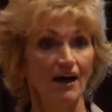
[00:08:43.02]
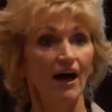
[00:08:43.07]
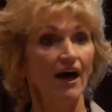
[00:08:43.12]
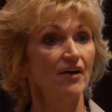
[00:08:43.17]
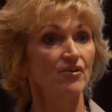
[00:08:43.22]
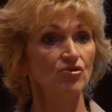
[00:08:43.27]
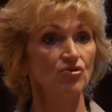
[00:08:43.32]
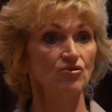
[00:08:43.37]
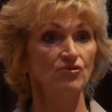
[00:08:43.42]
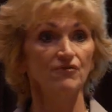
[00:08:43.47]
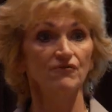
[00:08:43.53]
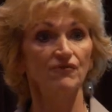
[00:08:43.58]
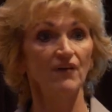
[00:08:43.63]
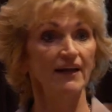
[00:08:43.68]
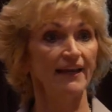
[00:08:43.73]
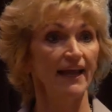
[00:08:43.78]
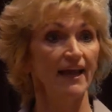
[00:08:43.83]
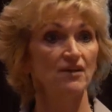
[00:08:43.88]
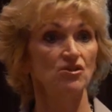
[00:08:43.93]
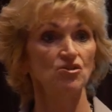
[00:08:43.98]
Under the
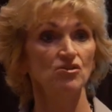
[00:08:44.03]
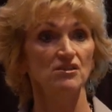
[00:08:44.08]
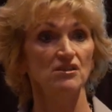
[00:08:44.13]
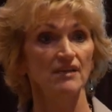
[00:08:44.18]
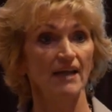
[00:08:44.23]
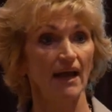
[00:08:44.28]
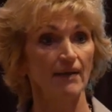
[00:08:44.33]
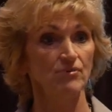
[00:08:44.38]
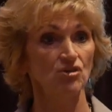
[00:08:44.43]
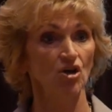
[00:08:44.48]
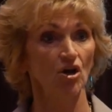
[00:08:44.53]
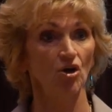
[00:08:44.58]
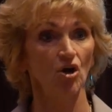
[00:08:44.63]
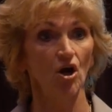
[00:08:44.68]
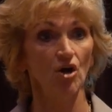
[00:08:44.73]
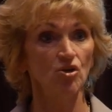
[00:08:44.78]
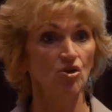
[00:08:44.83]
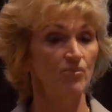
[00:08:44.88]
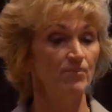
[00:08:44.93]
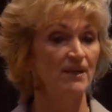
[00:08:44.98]
financial snapshot
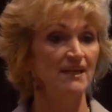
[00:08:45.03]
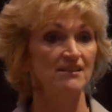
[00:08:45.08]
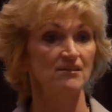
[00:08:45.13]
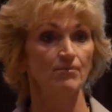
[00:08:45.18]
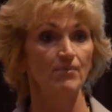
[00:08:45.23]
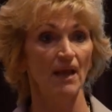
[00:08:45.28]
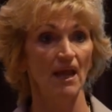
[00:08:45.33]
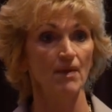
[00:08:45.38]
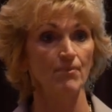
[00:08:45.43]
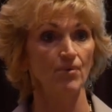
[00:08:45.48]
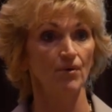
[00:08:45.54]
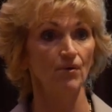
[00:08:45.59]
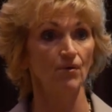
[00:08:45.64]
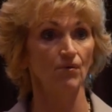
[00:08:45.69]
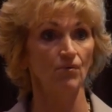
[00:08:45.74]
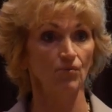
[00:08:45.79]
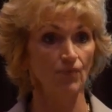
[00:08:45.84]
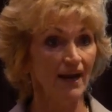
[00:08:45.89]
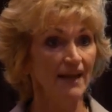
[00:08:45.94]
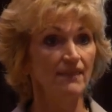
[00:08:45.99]
on your piece of paper,
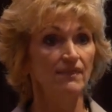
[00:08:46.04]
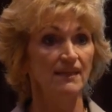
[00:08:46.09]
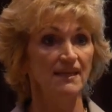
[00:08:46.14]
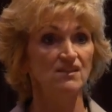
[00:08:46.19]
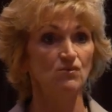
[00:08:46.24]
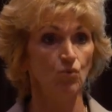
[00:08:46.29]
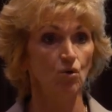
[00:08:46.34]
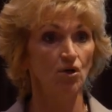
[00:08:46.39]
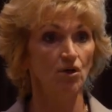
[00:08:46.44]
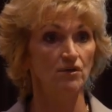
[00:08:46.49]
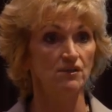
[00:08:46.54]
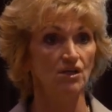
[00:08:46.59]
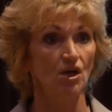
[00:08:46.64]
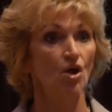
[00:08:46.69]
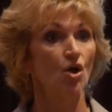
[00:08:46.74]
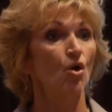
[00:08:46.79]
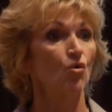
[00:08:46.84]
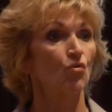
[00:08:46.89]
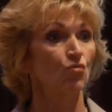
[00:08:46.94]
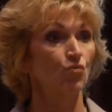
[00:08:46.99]
write these words
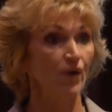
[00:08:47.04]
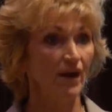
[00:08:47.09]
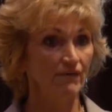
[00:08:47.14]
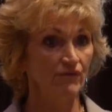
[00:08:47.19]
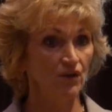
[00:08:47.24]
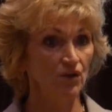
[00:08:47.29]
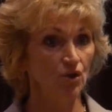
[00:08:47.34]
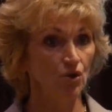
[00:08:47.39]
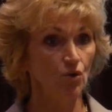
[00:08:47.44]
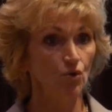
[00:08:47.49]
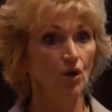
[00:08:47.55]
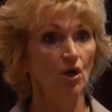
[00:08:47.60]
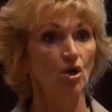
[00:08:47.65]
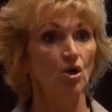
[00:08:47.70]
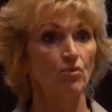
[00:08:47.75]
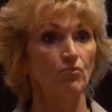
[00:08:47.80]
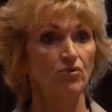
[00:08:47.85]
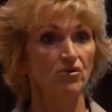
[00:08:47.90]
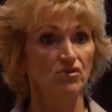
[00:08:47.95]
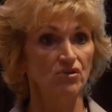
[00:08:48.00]
revenue
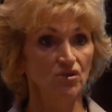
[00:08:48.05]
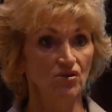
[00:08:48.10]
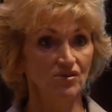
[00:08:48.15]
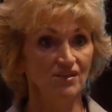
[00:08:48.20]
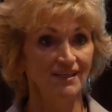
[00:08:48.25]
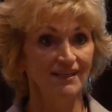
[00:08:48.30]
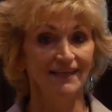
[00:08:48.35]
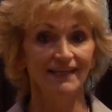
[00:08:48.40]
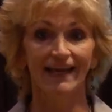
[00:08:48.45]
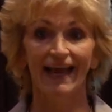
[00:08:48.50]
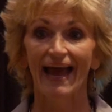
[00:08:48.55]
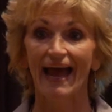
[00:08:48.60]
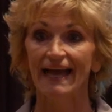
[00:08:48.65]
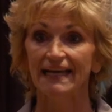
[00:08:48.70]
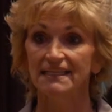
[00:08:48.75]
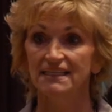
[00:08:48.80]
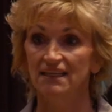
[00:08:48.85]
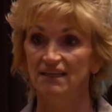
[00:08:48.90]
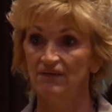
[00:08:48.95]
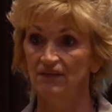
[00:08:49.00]
producing
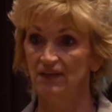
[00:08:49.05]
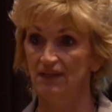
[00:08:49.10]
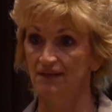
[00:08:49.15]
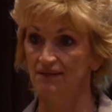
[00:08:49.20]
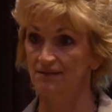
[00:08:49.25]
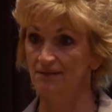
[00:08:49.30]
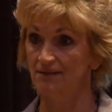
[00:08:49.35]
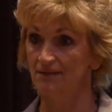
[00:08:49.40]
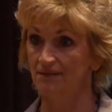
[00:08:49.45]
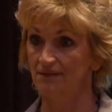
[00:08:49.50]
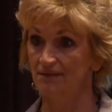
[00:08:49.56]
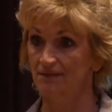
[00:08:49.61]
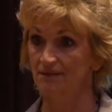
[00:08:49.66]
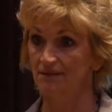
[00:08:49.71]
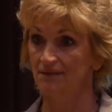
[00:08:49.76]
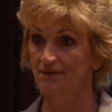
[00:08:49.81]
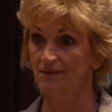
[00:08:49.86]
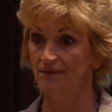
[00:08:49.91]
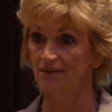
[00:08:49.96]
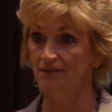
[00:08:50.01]
activities.
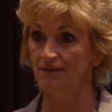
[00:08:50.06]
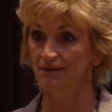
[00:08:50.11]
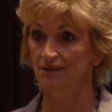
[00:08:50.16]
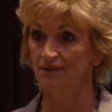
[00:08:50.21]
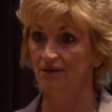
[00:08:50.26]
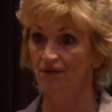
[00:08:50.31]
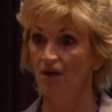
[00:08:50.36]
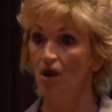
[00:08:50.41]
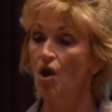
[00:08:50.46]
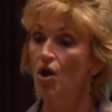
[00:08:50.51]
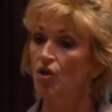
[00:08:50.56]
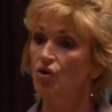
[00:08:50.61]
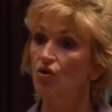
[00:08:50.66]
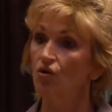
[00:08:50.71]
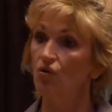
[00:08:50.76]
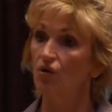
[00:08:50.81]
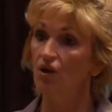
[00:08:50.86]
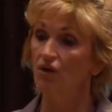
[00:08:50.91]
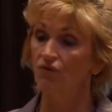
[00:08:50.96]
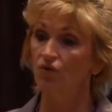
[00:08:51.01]

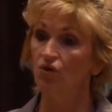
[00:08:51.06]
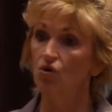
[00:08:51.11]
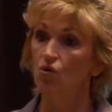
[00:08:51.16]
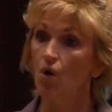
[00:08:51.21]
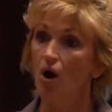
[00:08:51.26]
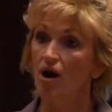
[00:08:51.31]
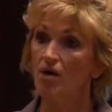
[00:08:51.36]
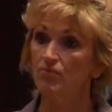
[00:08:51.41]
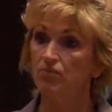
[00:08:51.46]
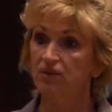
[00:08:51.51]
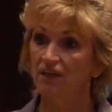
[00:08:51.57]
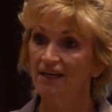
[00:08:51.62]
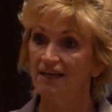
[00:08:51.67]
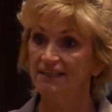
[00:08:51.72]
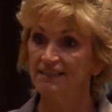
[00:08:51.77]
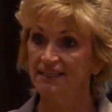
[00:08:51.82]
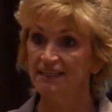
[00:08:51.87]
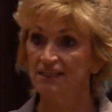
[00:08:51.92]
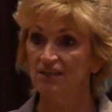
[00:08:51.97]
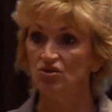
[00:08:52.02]
If you are
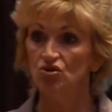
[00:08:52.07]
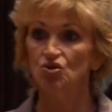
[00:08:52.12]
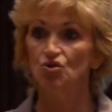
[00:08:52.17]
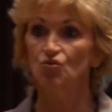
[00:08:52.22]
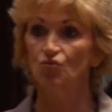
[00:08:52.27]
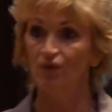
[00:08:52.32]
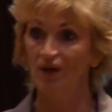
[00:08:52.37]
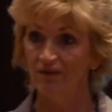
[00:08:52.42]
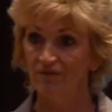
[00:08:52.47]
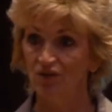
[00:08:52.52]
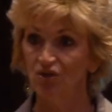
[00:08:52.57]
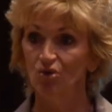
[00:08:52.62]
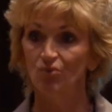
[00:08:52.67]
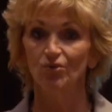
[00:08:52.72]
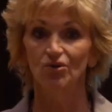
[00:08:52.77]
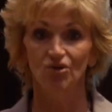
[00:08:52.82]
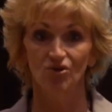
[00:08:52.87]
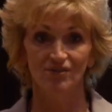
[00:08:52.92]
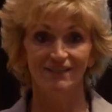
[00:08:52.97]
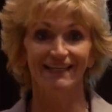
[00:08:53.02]
plugged in to revenue
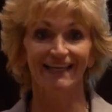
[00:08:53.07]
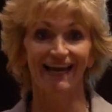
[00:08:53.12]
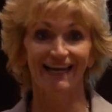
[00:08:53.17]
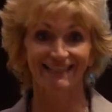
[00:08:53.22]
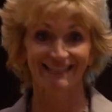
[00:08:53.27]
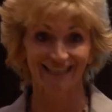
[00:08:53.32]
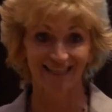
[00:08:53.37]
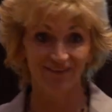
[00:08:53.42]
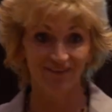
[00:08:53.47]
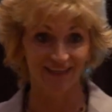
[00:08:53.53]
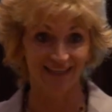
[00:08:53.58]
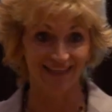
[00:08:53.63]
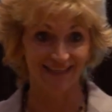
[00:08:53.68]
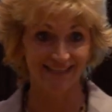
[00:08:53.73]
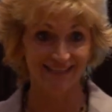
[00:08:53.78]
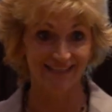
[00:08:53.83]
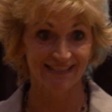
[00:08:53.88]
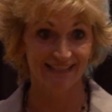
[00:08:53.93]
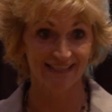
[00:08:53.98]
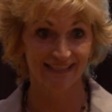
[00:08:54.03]
producing
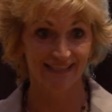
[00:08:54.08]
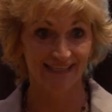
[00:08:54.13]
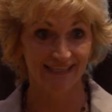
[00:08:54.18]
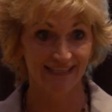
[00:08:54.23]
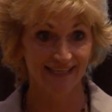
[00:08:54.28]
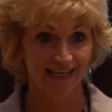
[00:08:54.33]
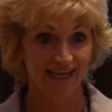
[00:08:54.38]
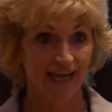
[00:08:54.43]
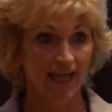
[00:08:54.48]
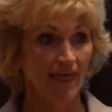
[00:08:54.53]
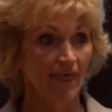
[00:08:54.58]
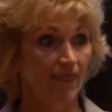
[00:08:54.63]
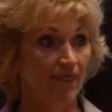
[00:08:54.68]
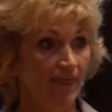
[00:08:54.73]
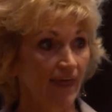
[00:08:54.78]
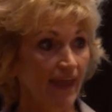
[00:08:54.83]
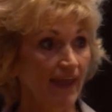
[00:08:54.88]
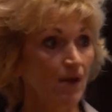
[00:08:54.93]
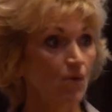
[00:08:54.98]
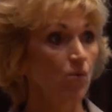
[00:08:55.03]
activities,
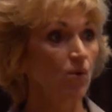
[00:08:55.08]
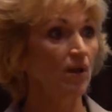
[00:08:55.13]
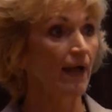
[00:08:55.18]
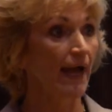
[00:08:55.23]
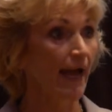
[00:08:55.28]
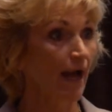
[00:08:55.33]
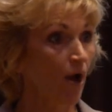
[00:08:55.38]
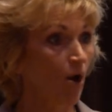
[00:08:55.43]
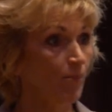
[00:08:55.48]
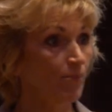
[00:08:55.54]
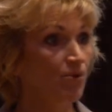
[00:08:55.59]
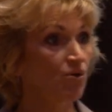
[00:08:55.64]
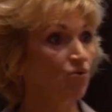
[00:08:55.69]
they will help